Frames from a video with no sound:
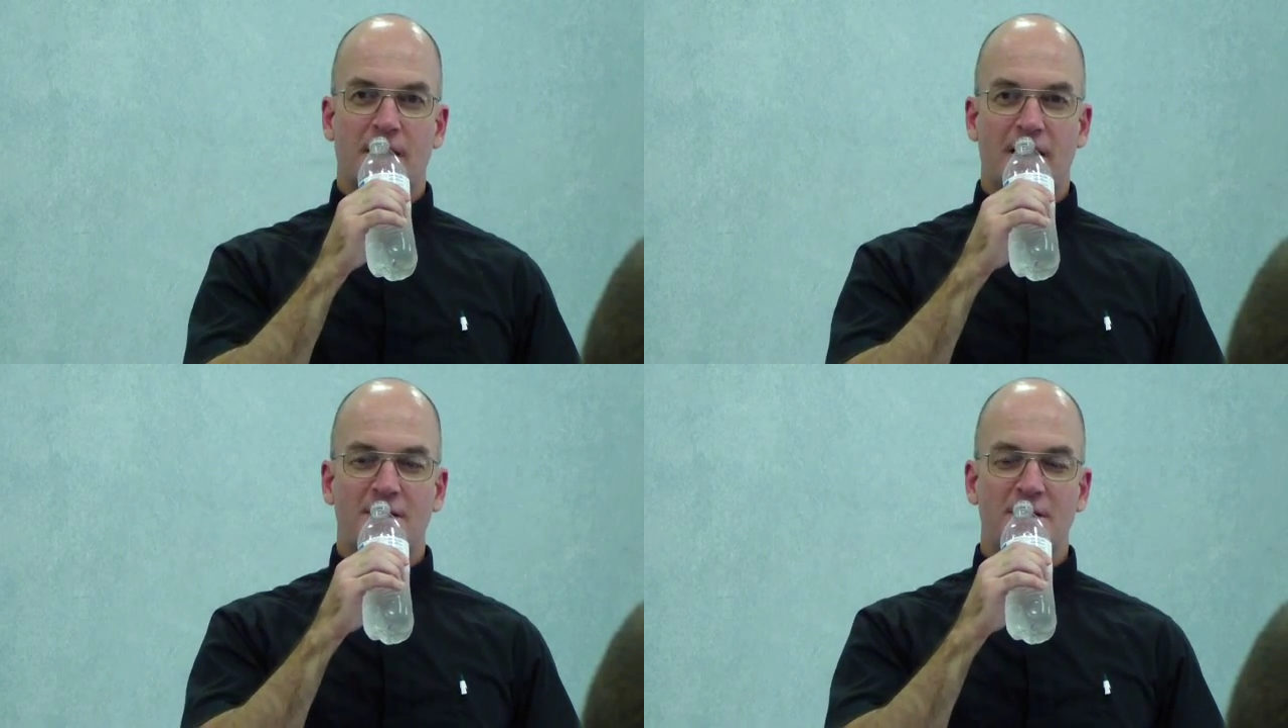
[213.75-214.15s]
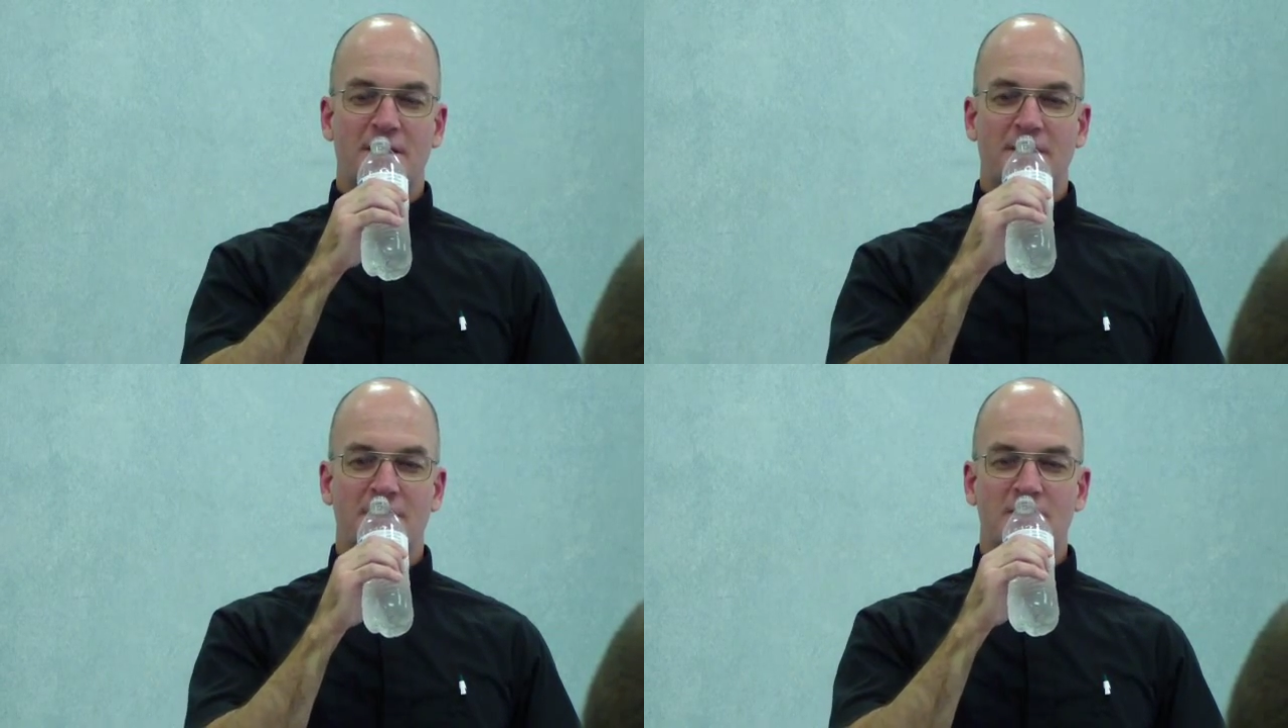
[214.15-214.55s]

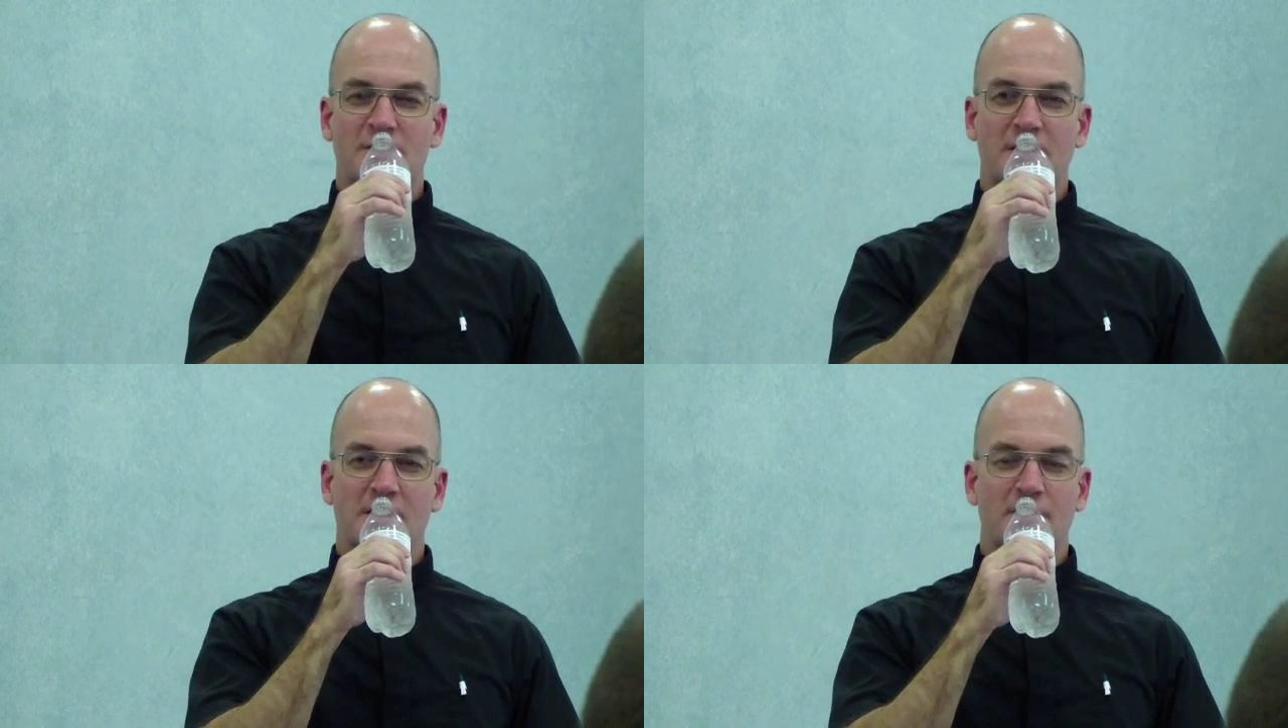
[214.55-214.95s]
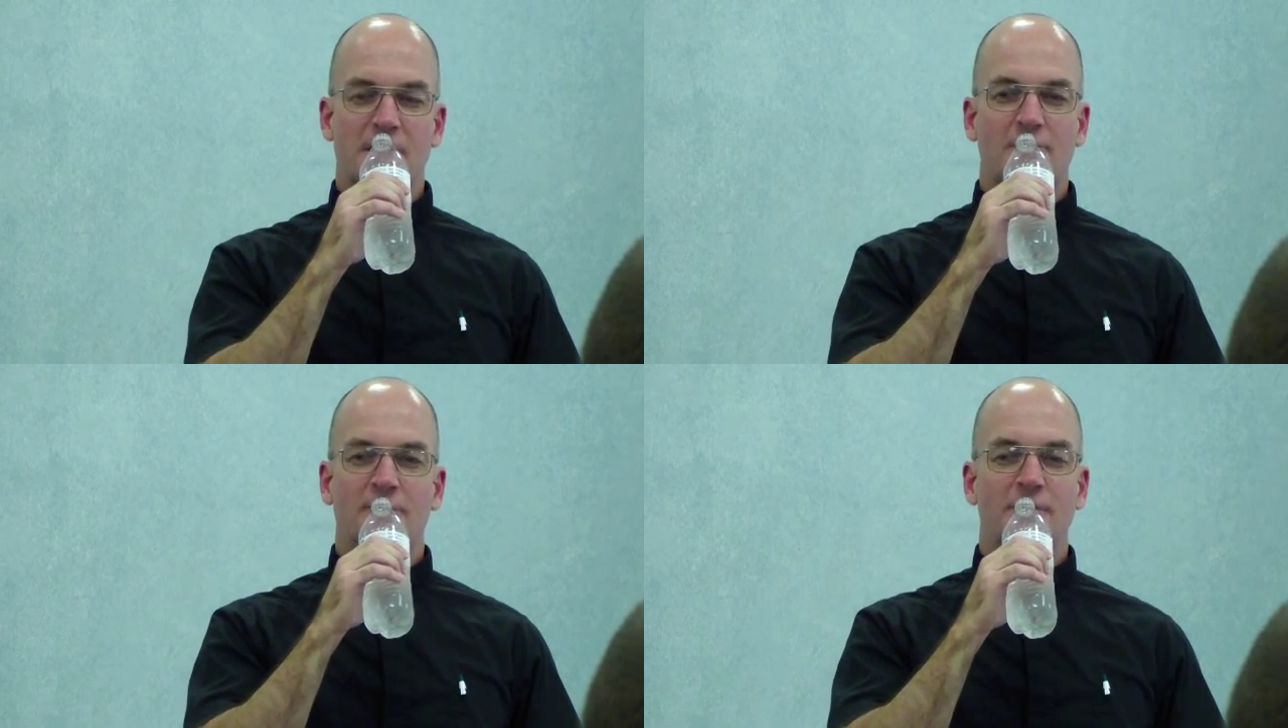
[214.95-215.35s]
idea is that he
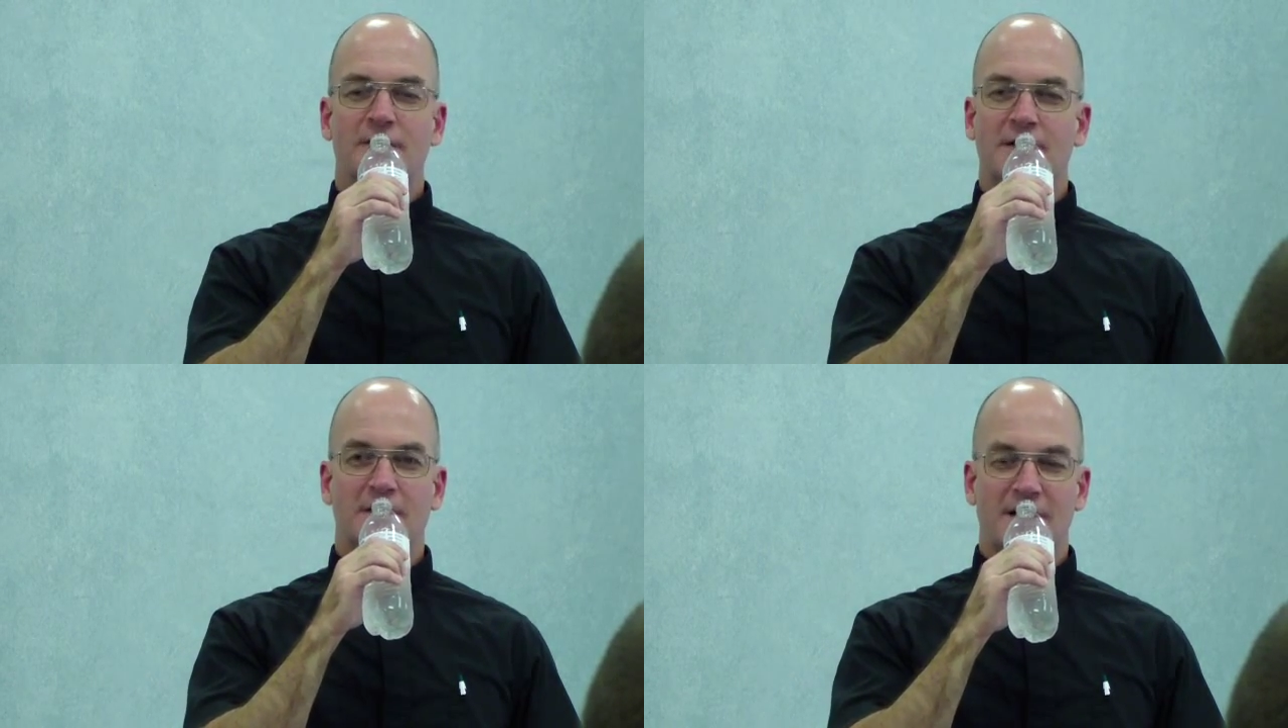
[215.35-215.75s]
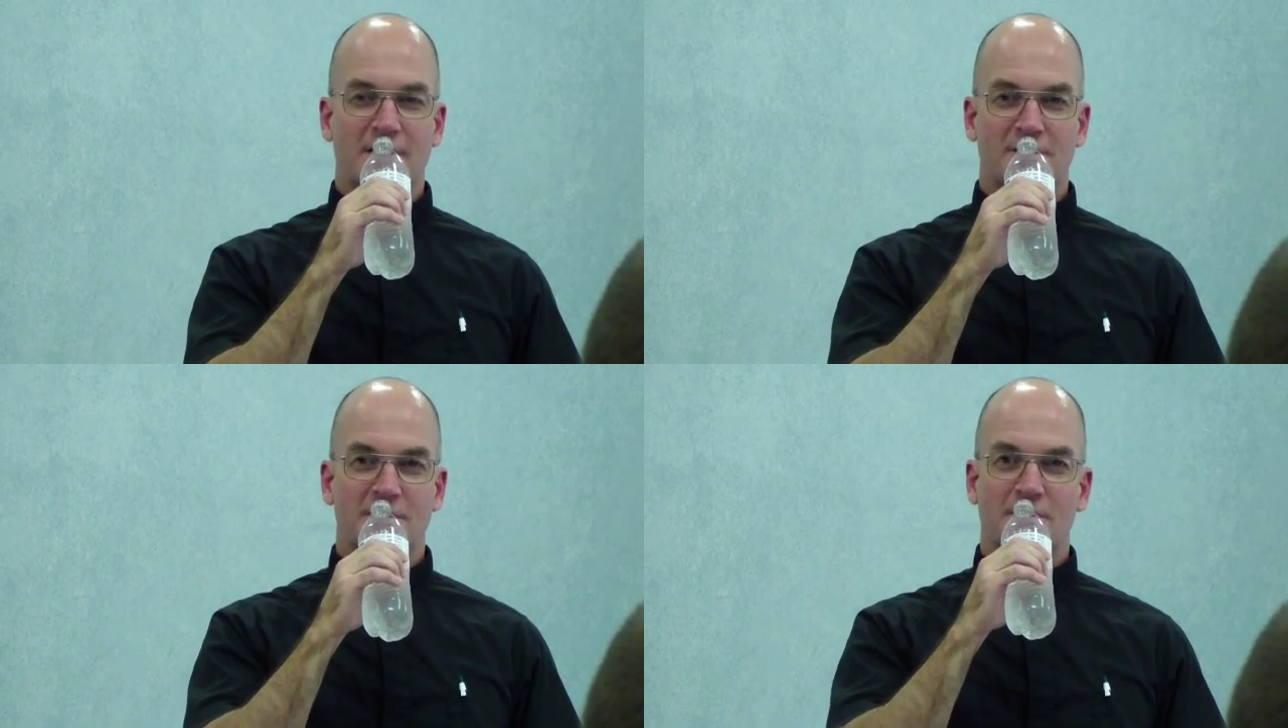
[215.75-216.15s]
probably didn't
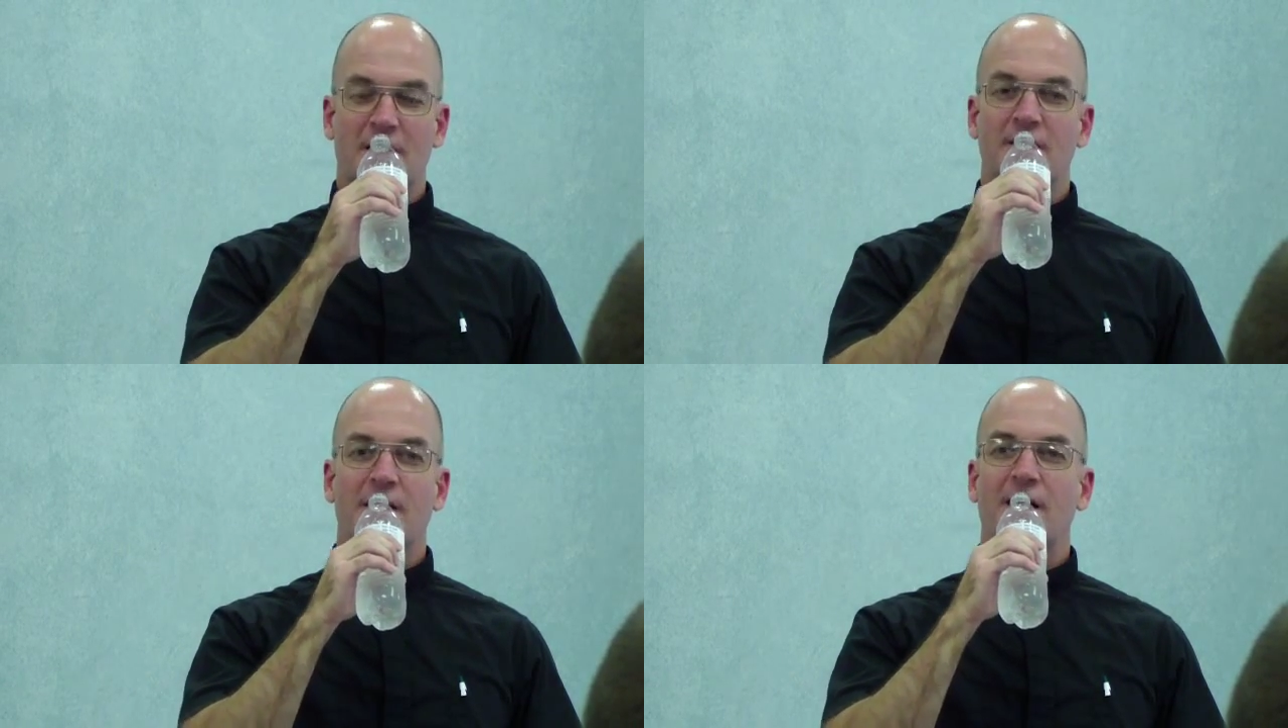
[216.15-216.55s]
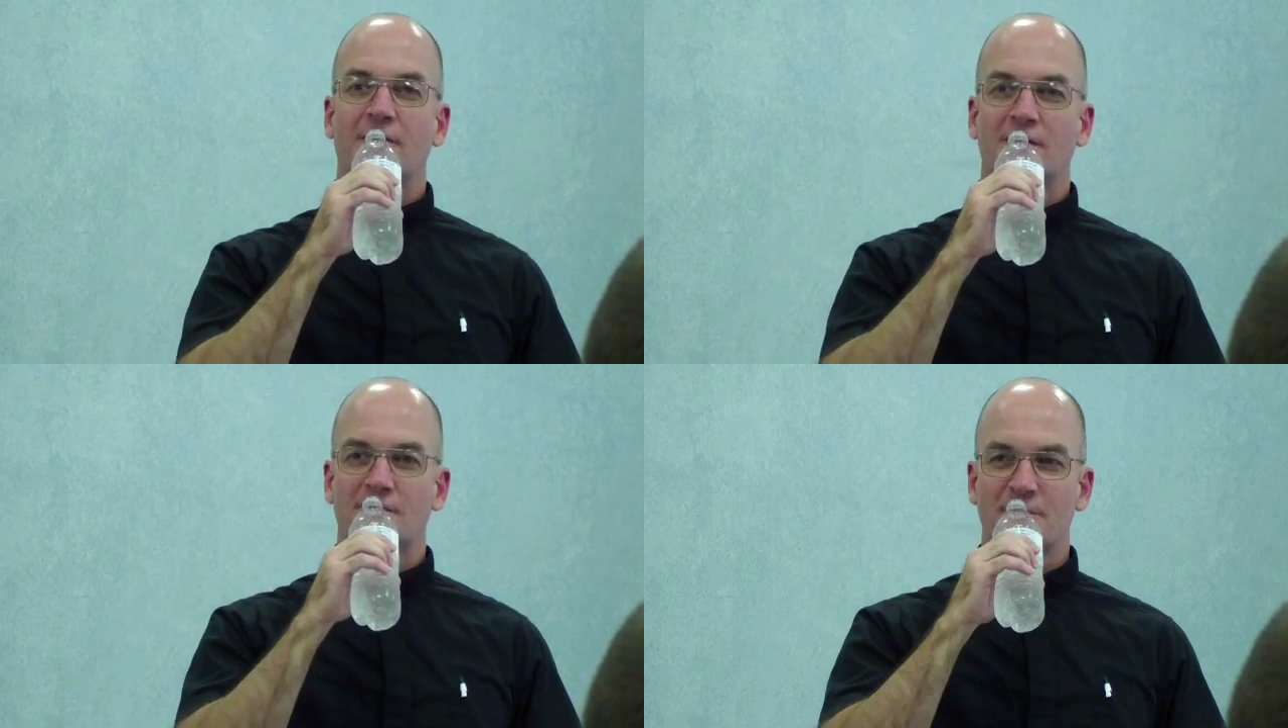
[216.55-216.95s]
actually write that
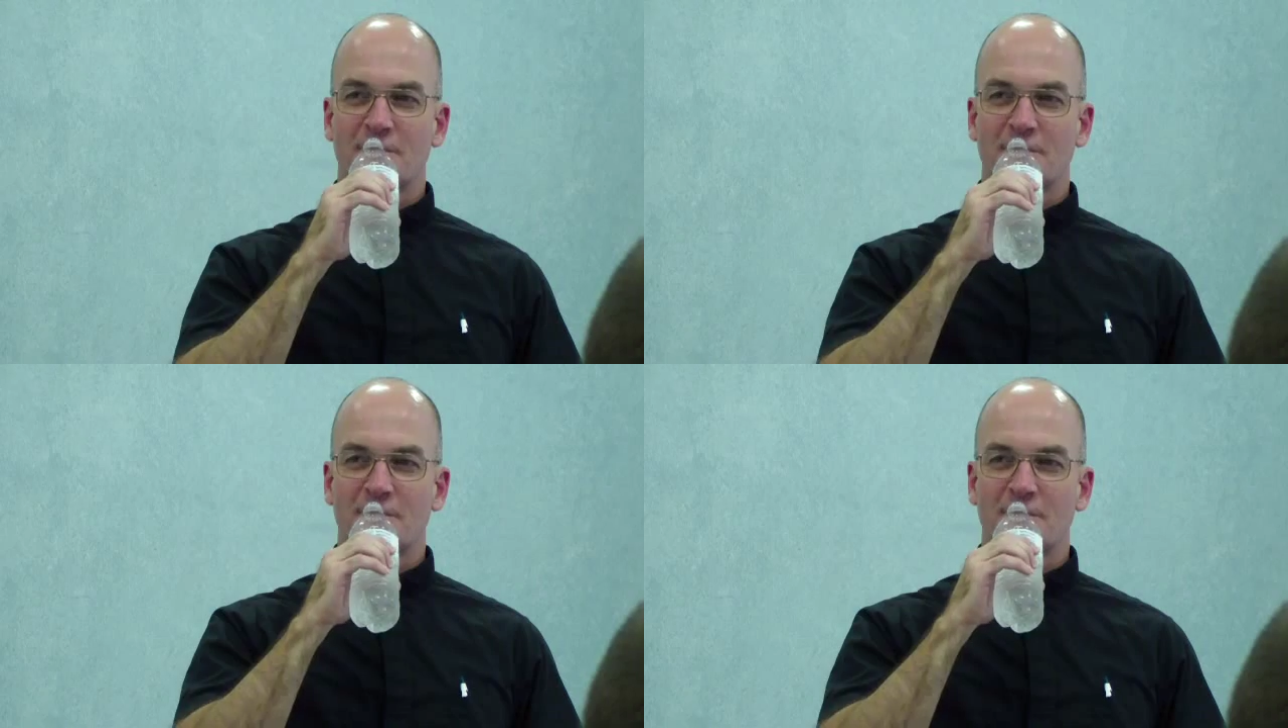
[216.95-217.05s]
one.